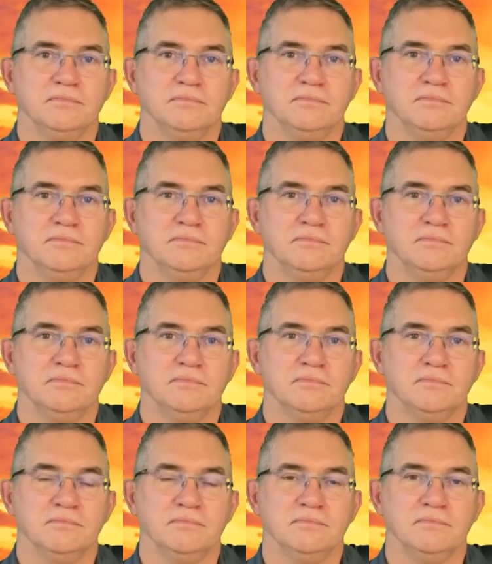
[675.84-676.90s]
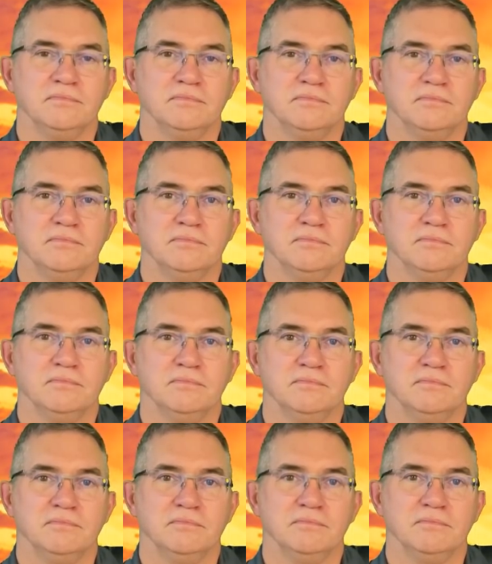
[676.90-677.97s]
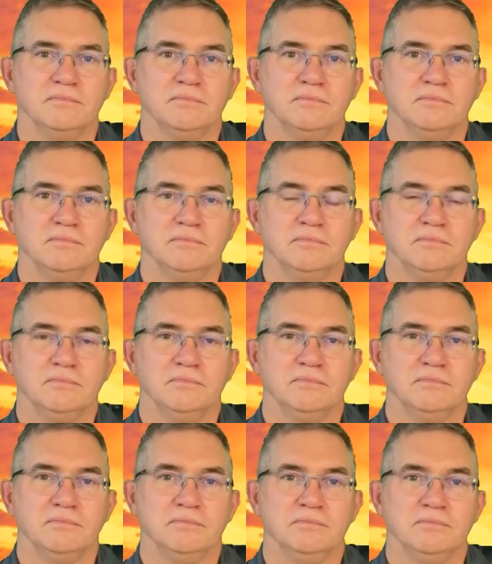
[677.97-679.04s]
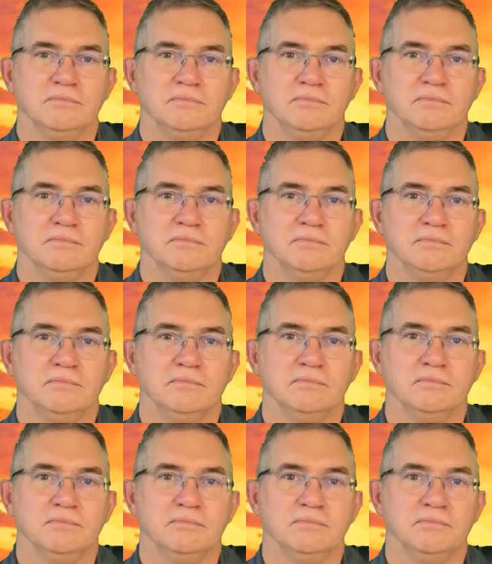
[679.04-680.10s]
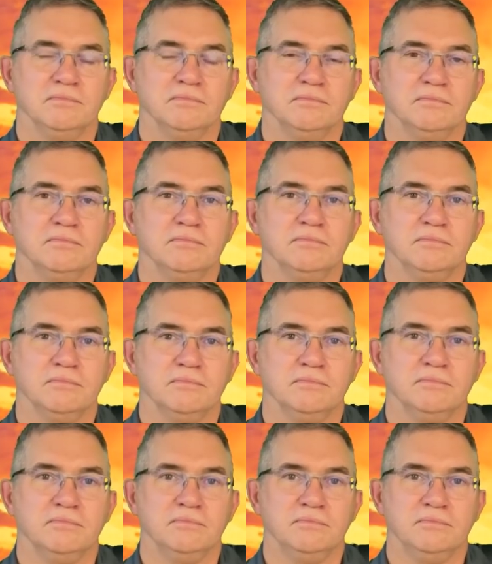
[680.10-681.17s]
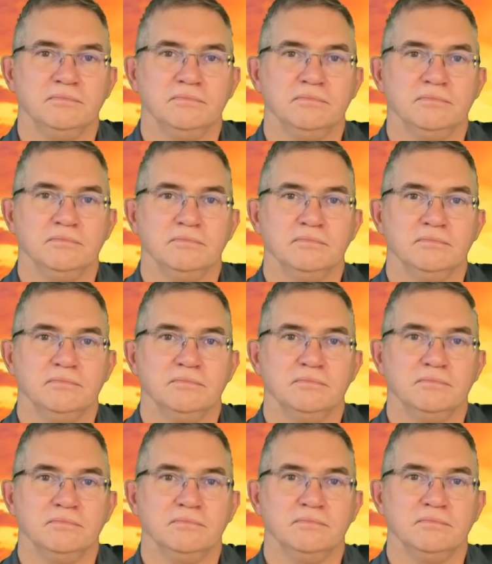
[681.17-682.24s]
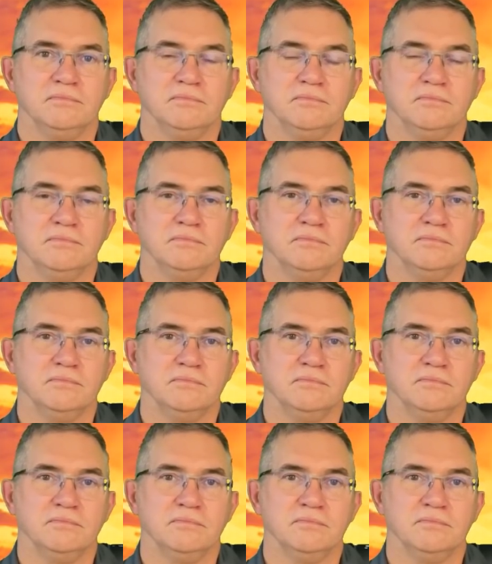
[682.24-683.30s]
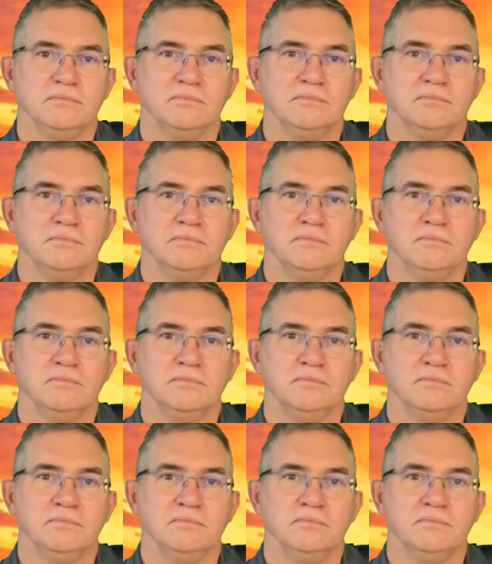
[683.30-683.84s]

(silent)